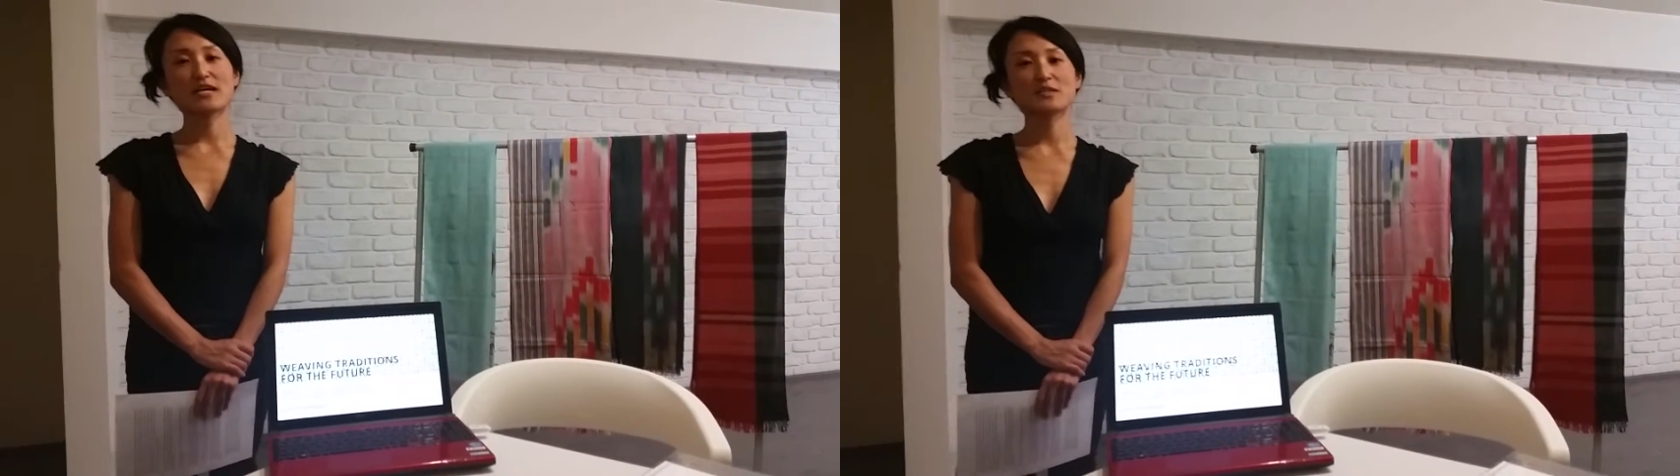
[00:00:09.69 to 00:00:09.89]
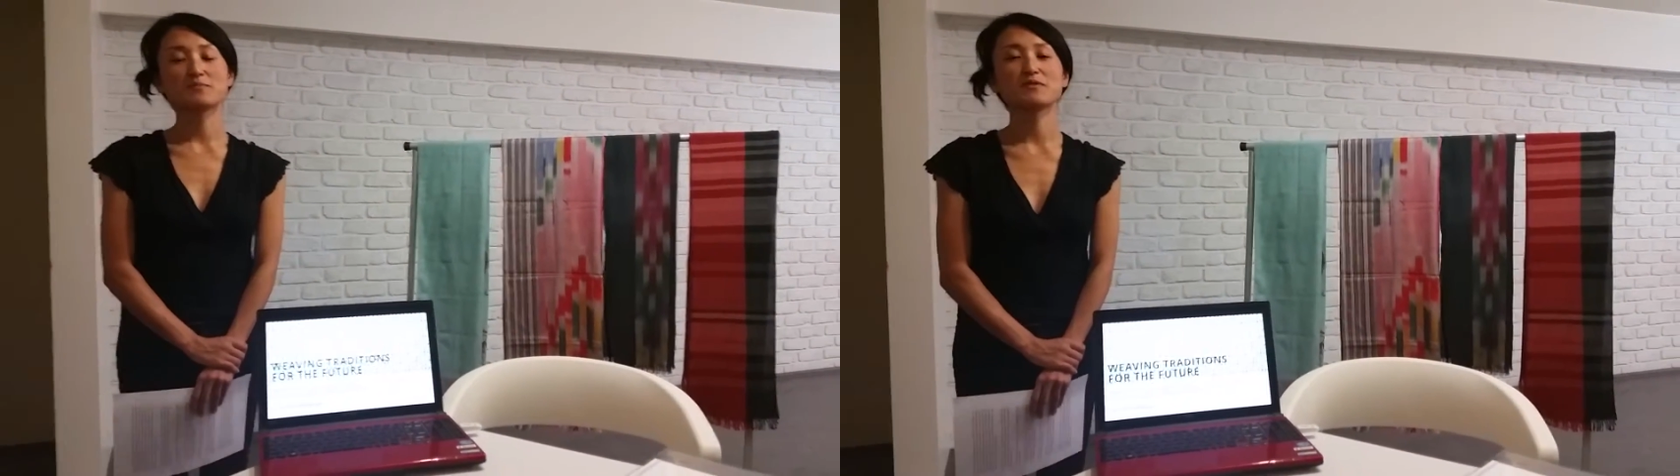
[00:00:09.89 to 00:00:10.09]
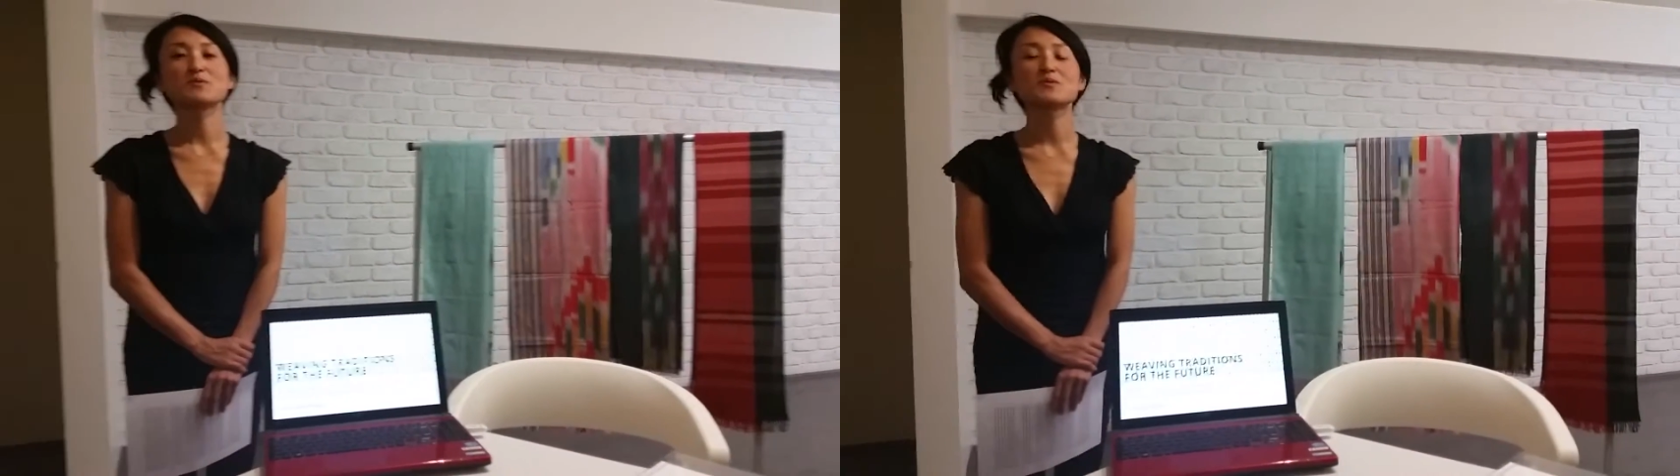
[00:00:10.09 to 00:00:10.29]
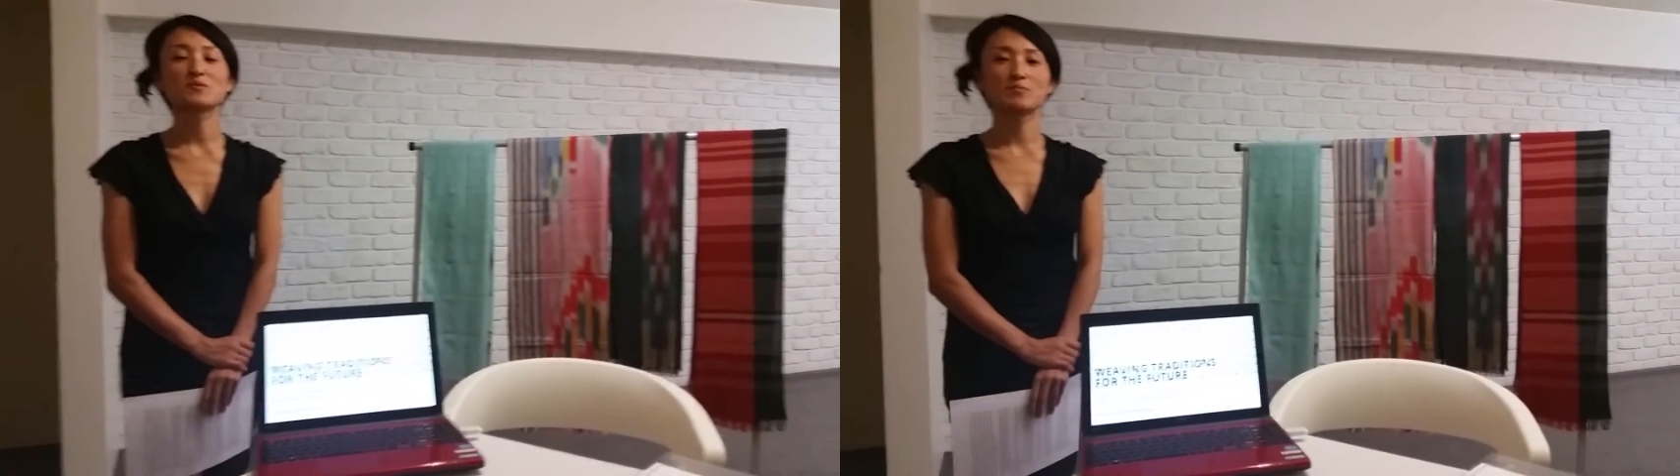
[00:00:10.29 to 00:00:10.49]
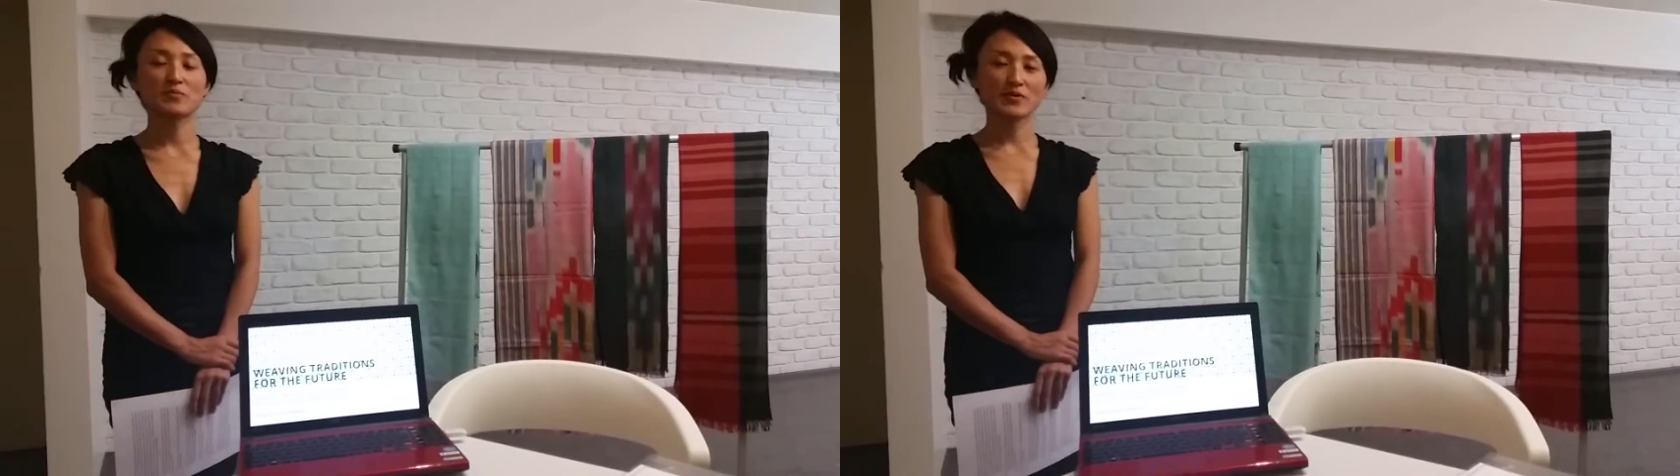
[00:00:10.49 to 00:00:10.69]
has been
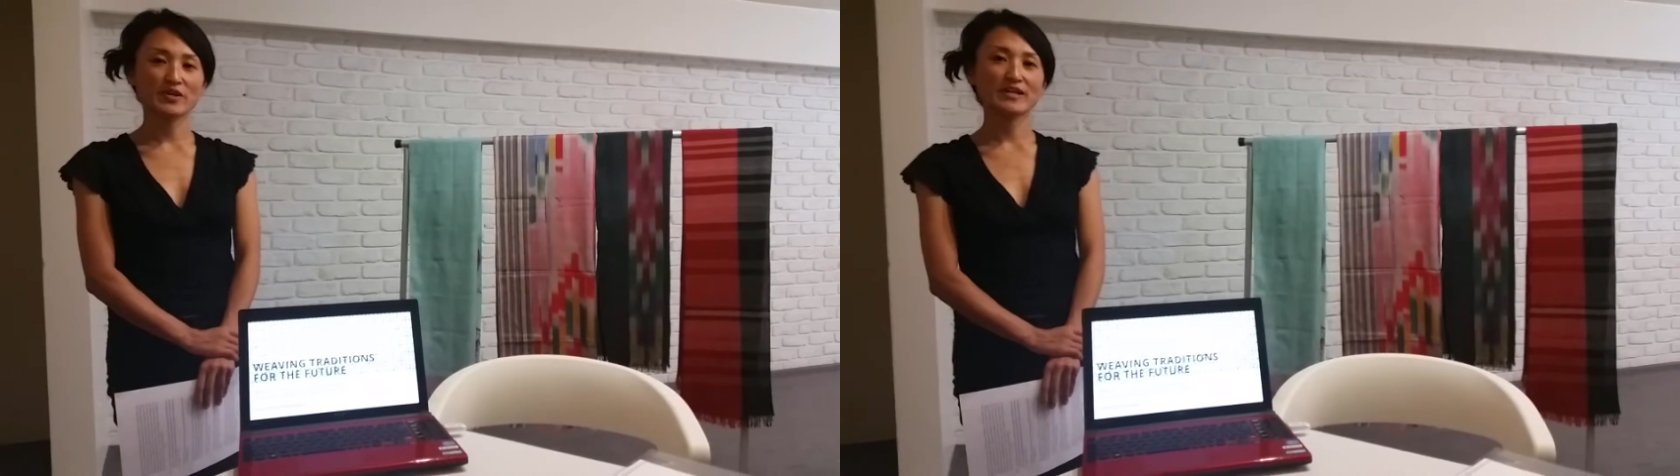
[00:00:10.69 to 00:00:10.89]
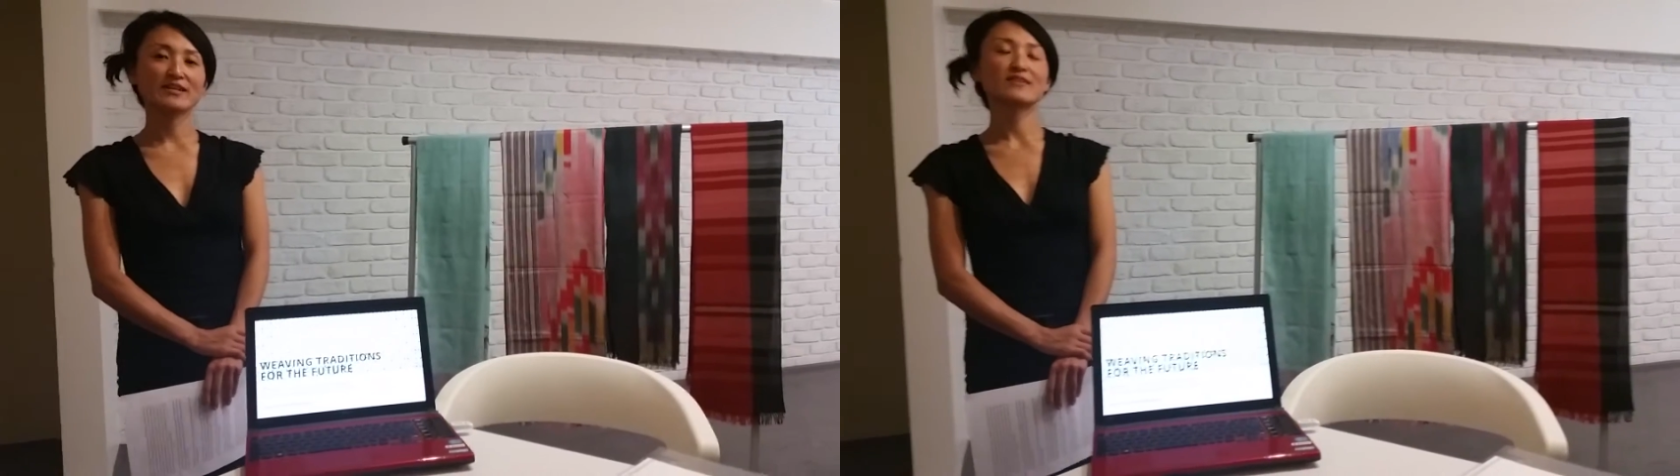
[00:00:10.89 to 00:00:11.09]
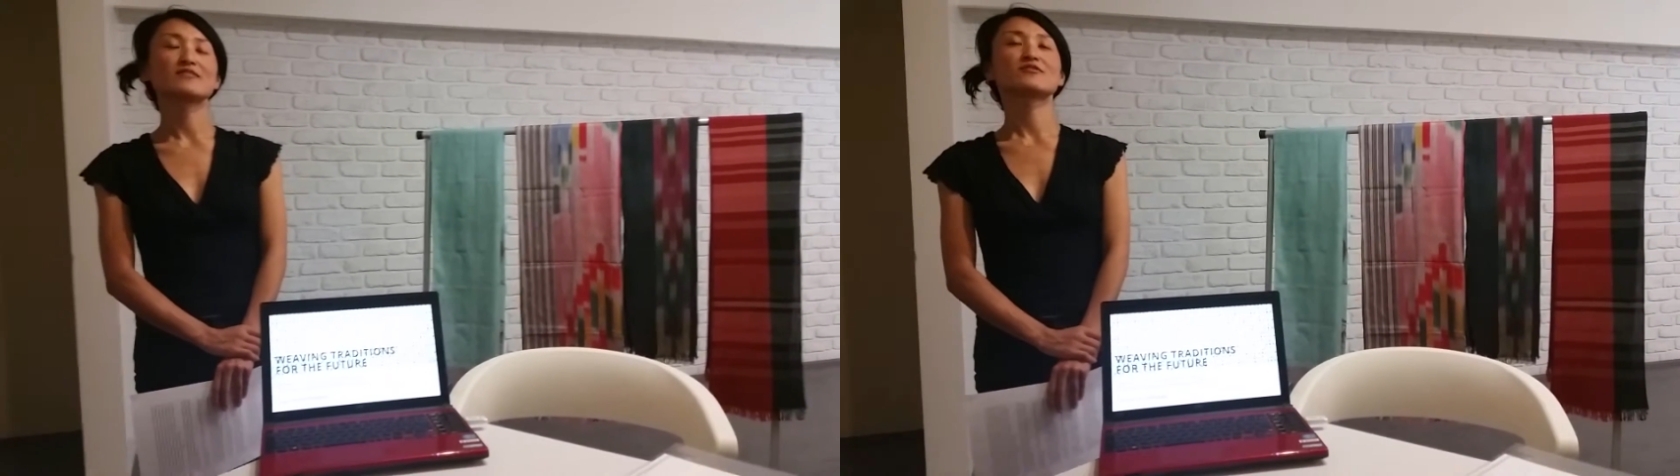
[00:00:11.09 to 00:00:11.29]
supporting